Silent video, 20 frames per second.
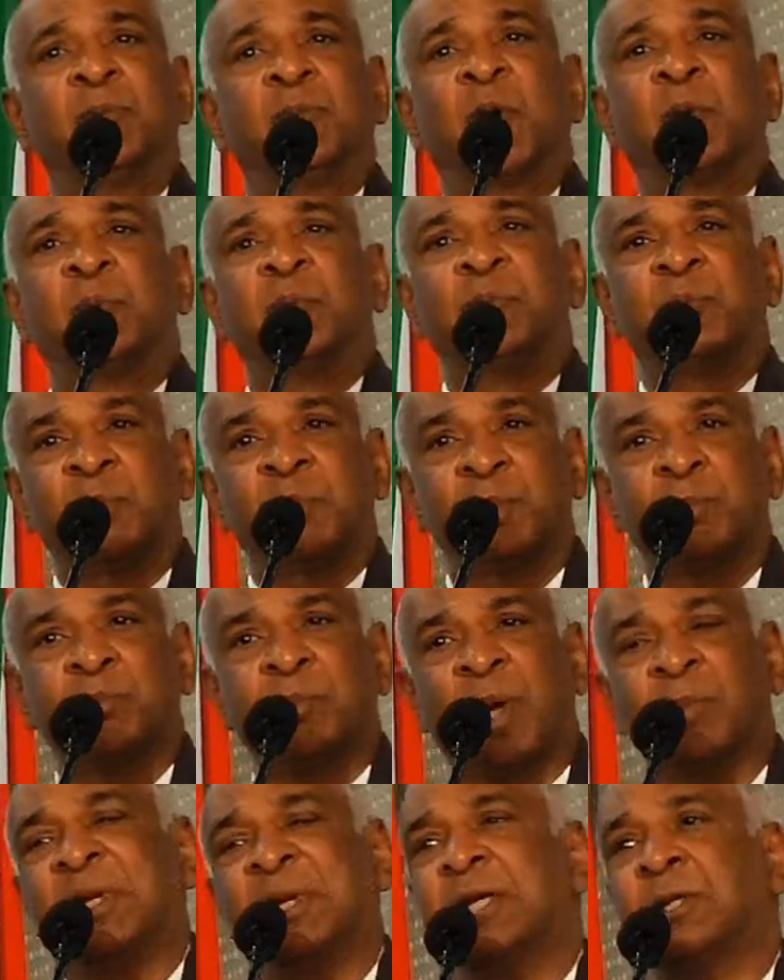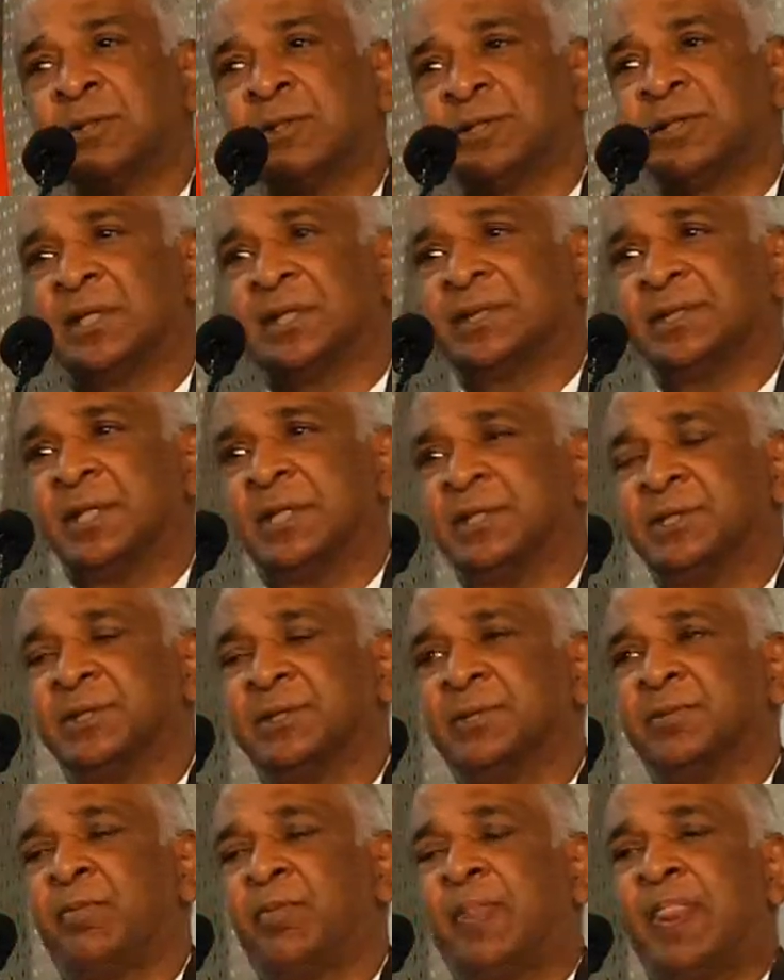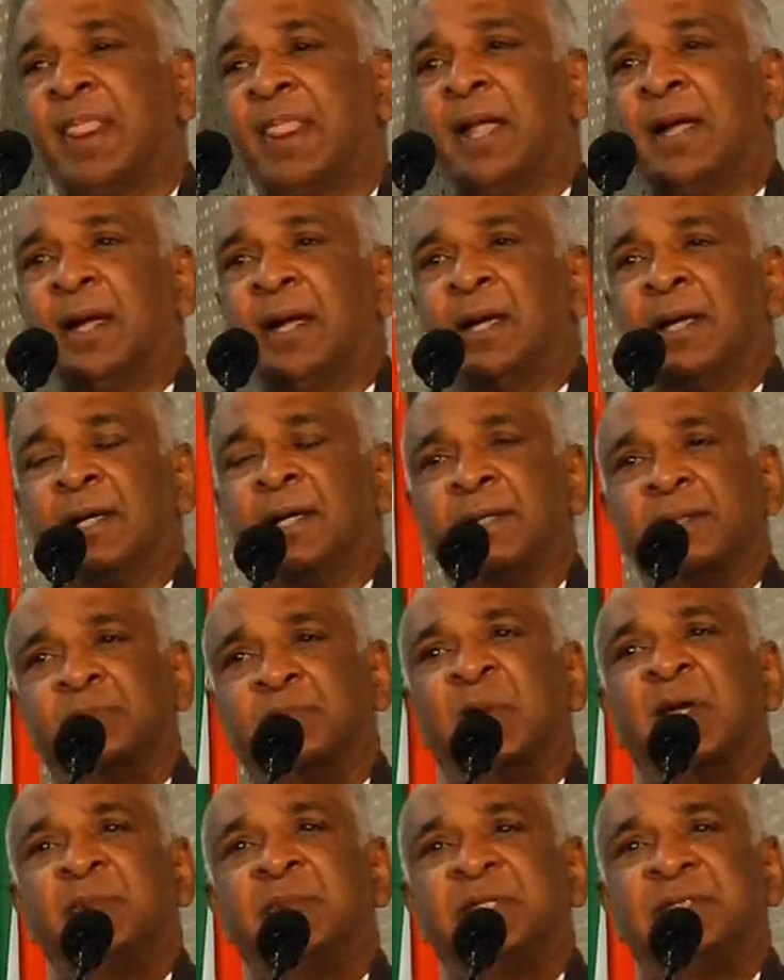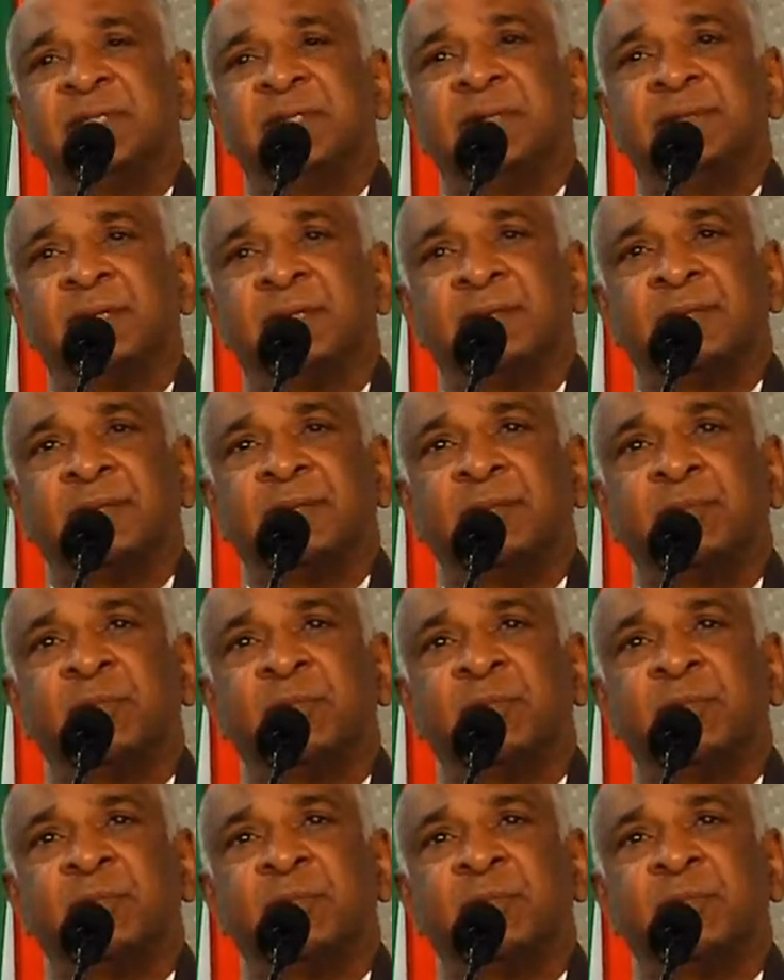proper public consultation, it may be said that the